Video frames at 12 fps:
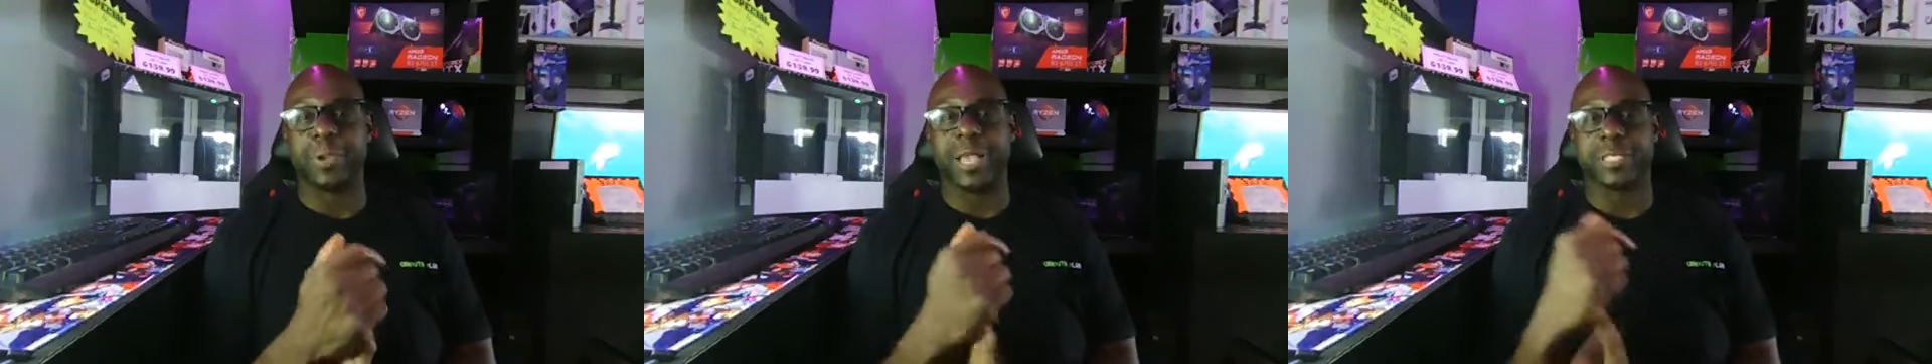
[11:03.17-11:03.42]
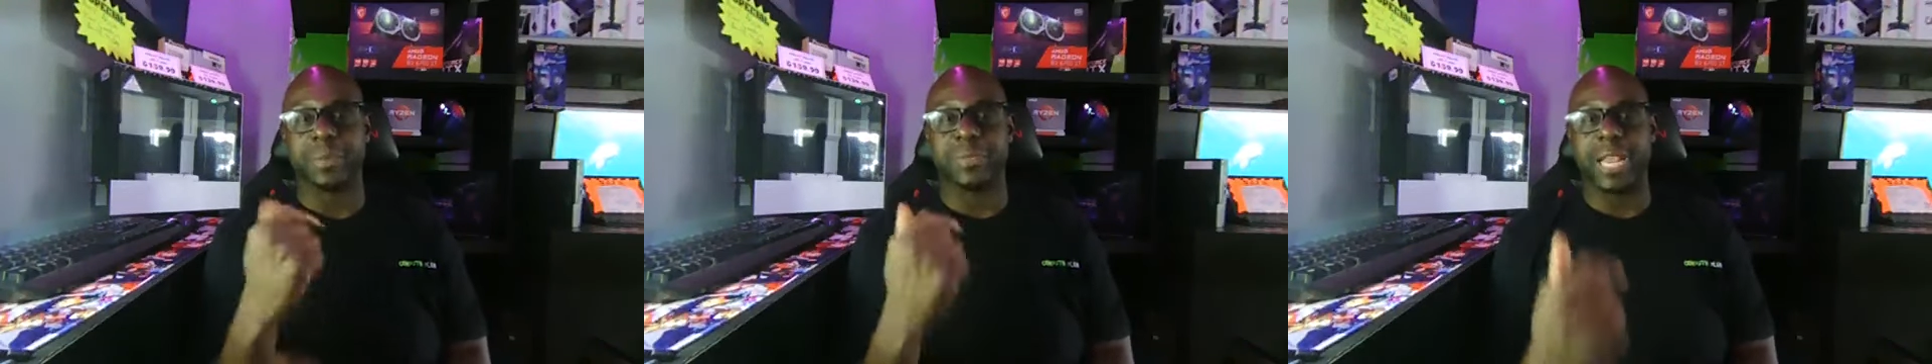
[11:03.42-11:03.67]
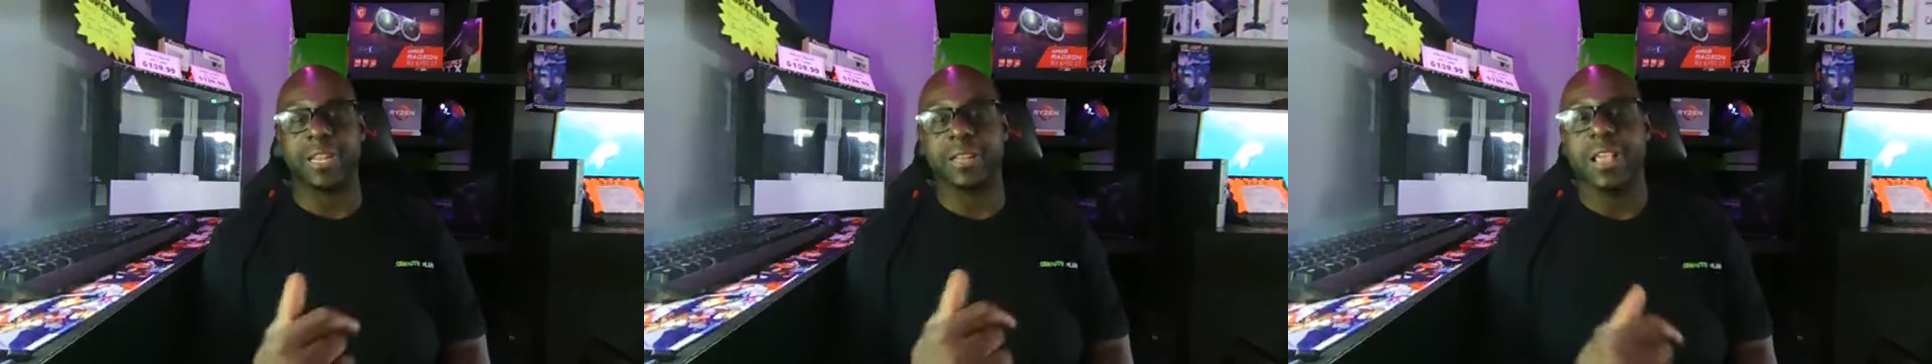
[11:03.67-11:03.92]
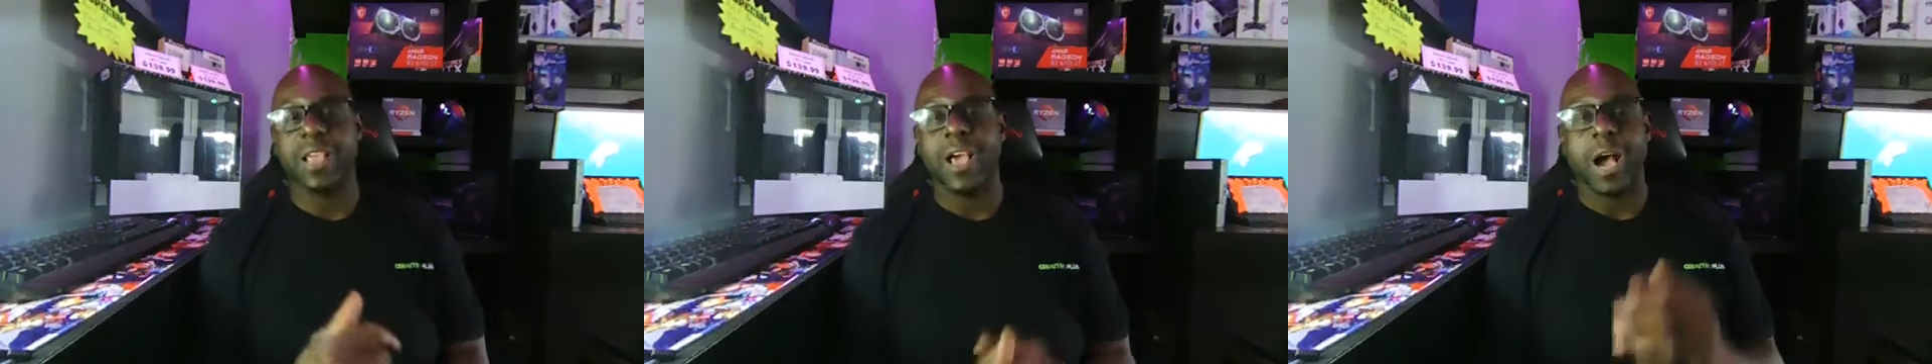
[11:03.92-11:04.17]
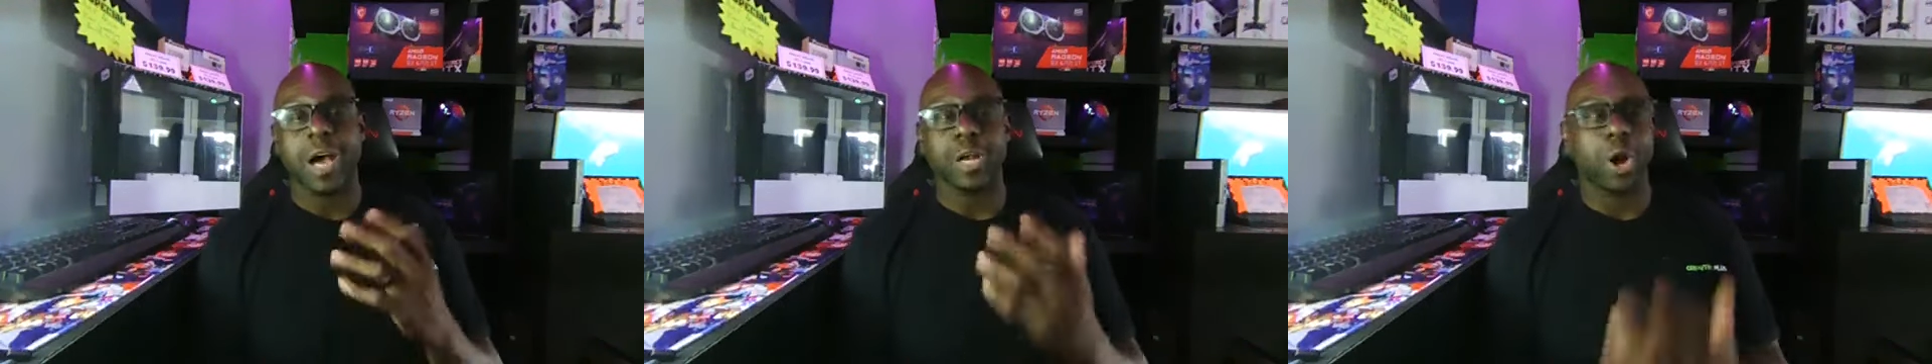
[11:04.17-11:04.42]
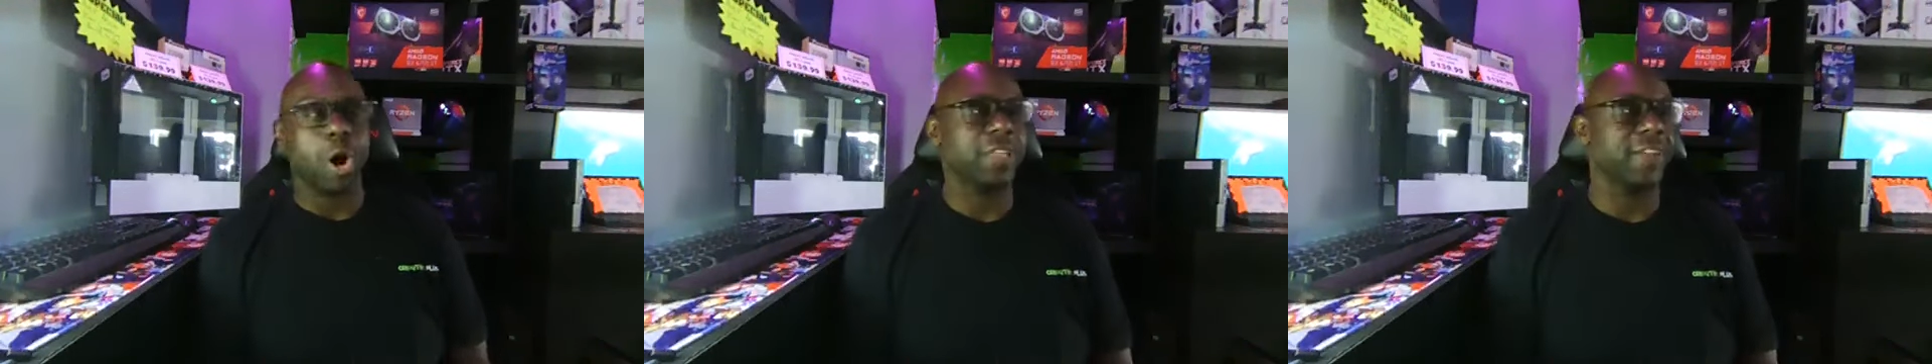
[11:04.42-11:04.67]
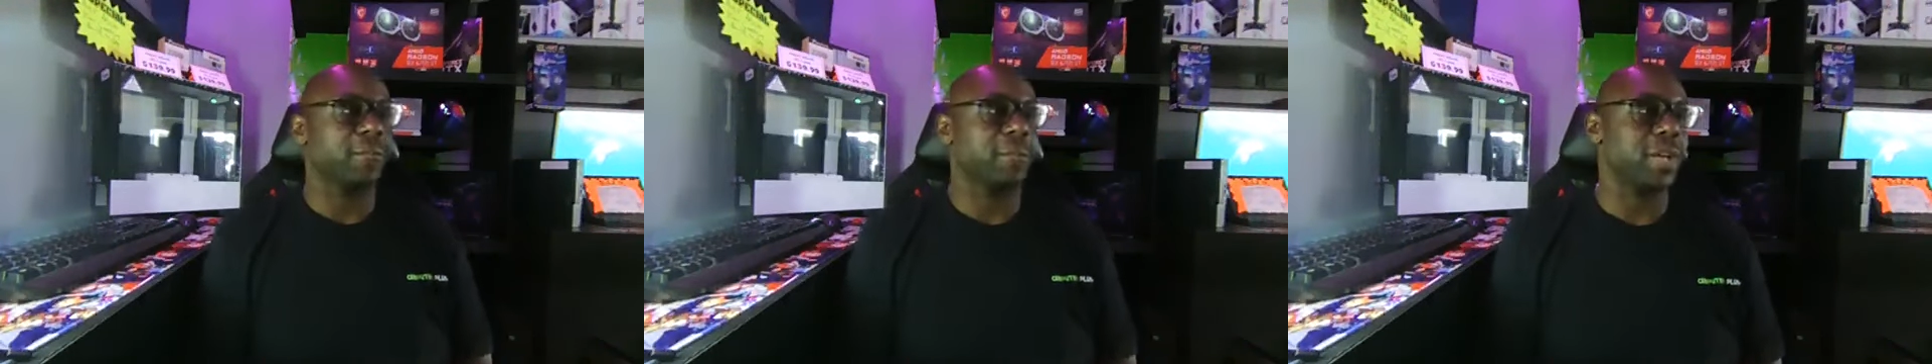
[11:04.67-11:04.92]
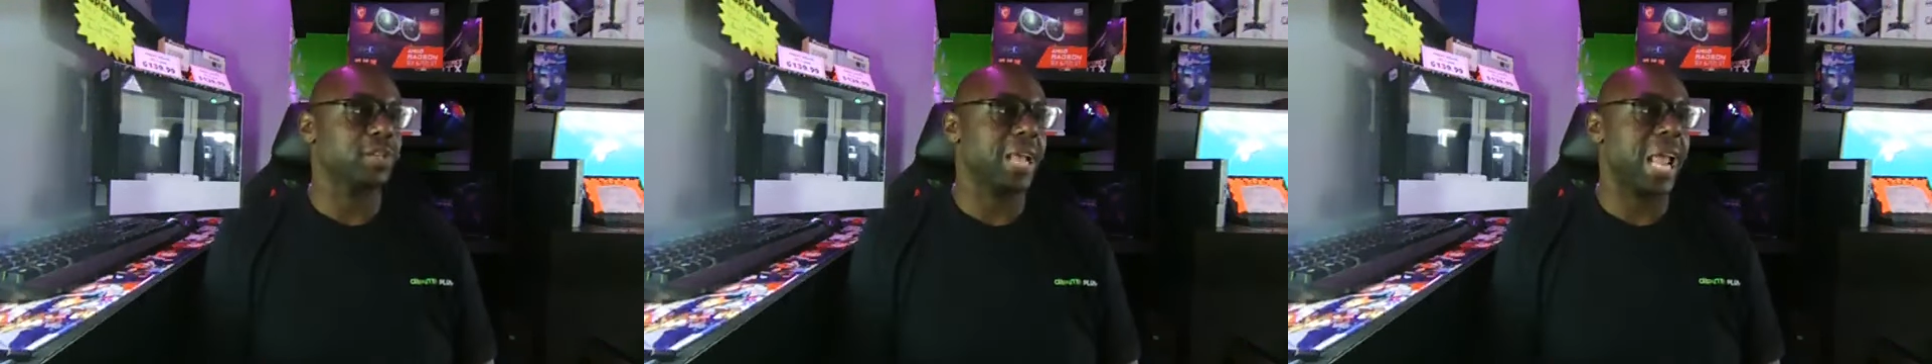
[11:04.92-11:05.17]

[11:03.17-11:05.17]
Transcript: guys updated on all the information.